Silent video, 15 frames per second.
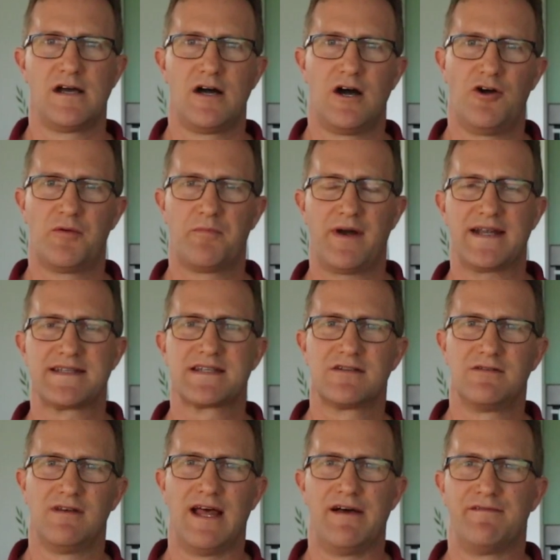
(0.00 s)
On a
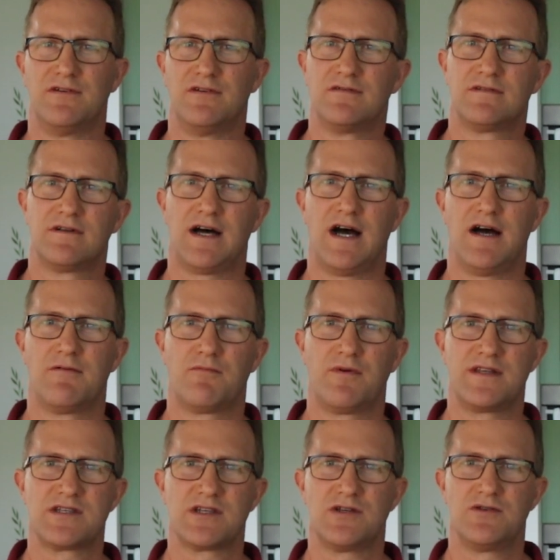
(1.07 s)
practical level, we
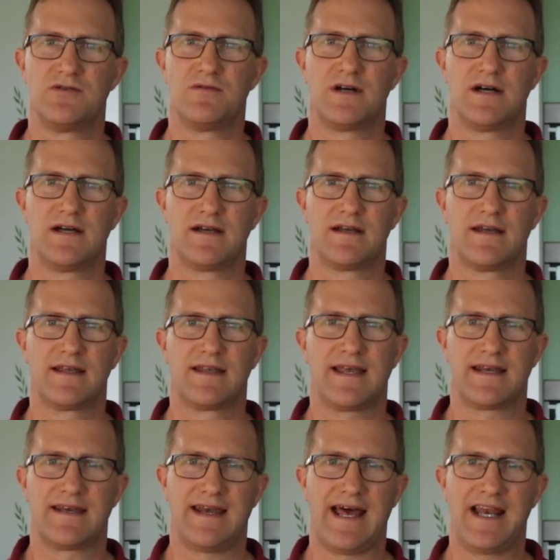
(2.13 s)
do
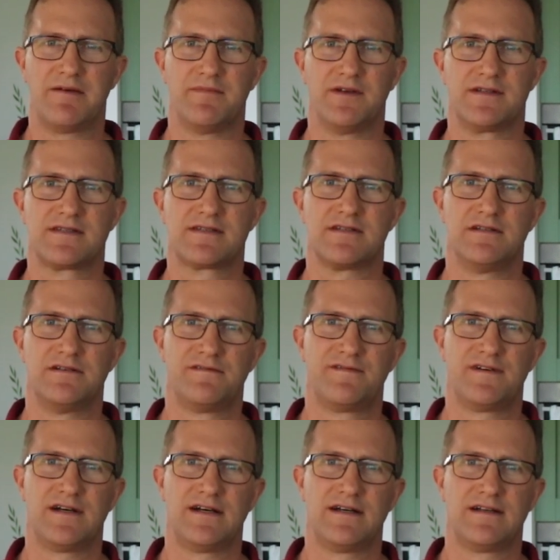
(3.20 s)
get an element of
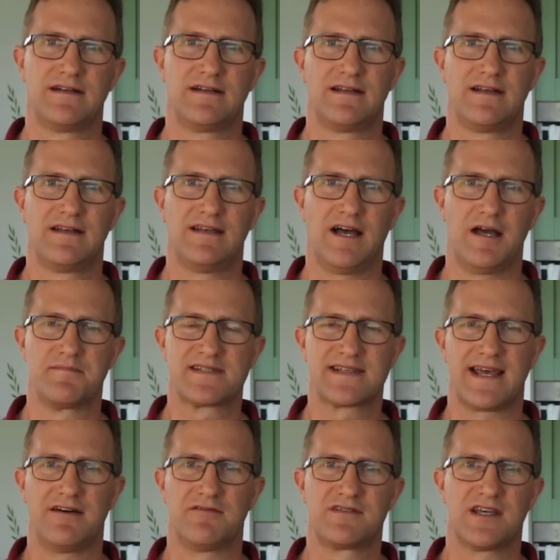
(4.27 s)

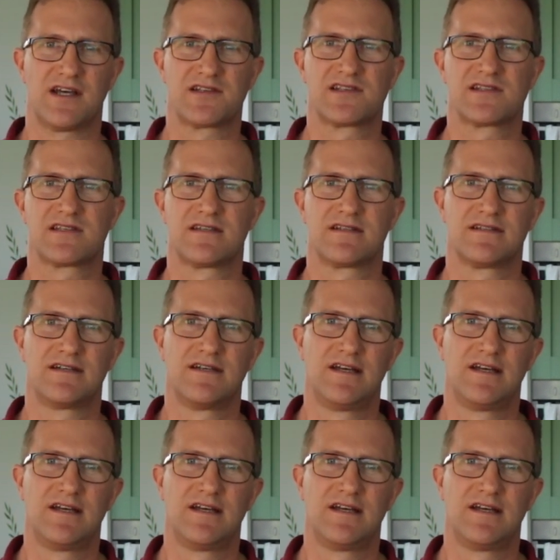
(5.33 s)
limescale dust